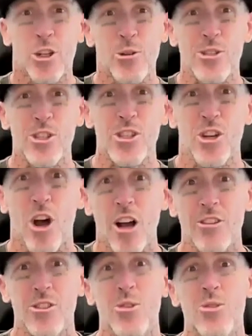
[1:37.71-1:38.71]
you
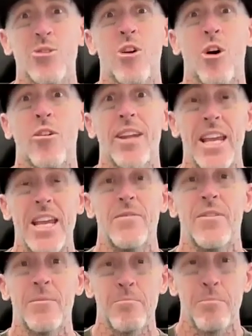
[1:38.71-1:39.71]
start to not
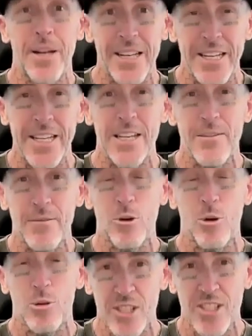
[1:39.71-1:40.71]
even believe
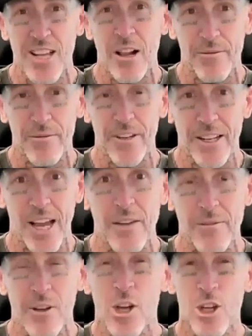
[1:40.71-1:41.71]
yourself in
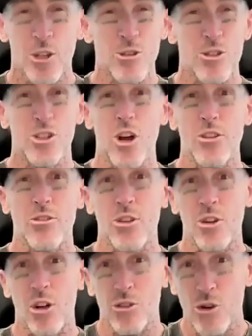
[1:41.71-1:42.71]
life. You start to
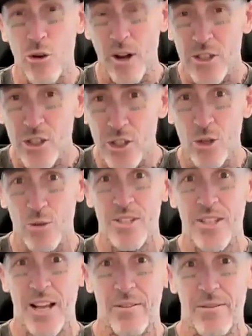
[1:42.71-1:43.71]
not trust
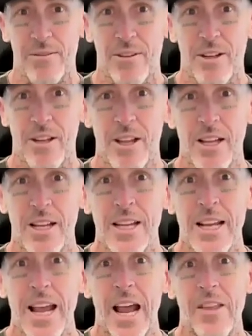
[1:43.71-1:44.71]
yourself.
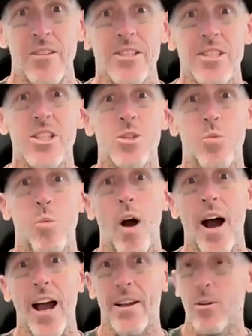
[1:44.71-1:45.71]
And this is
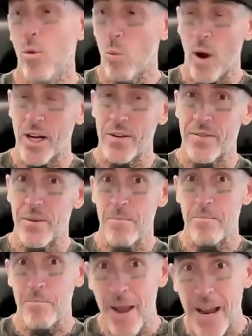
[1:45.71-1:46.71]
why one of the
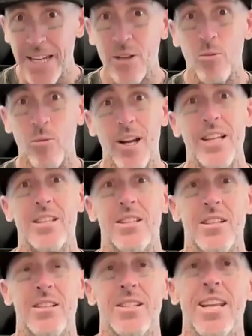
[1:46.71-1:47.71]
many
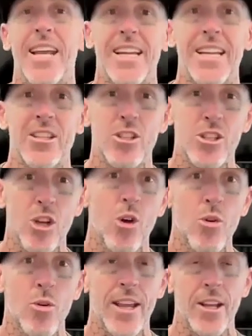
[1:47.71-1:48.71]
reasons it is
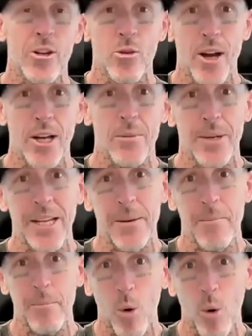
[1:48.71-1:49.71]
so incredibly
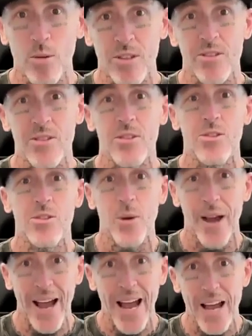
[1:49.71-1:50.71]
important to
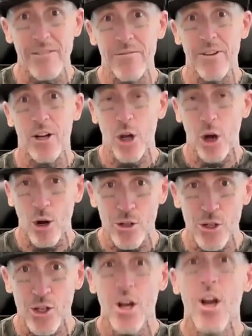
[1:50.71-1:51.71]
have a
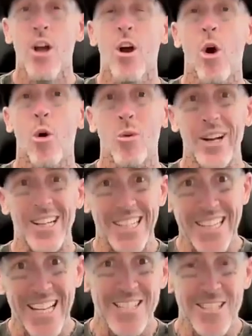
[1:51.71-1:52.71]
coach. Or at
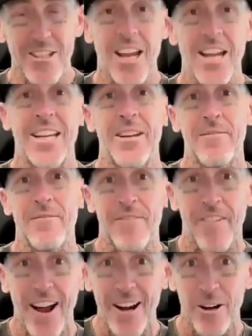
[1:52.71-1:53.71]
least an
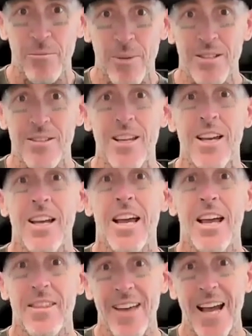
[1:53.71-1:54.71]
environment
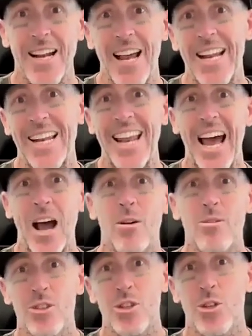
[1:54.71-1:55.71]
that
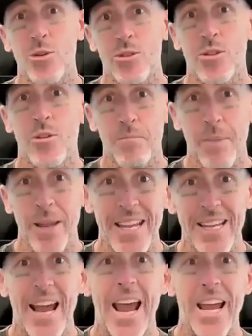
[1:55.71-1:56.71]
allows you to
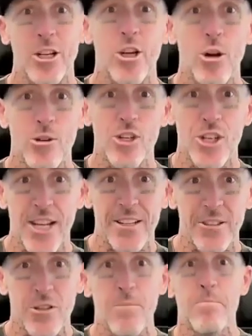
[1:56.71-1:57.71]
be a
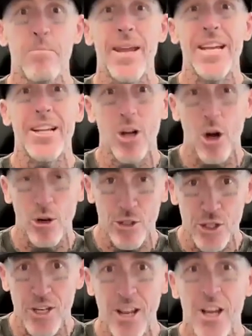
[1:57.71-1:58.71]
coachee, to be
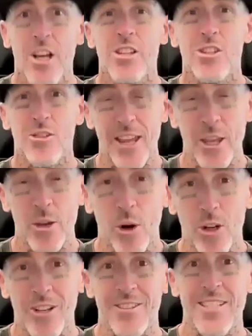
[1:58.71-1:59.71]
coached, so that you are
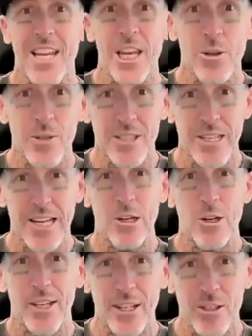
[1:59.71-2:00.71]
continuously
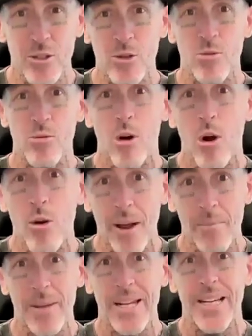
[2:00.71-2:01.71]
looking to grow
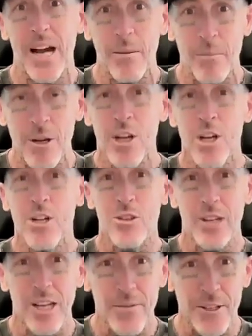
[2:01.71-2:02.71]
and become,
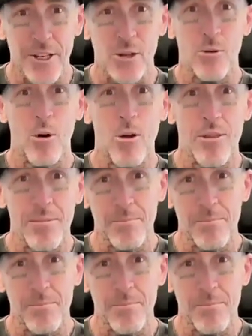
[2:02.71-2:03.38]
to live in a growth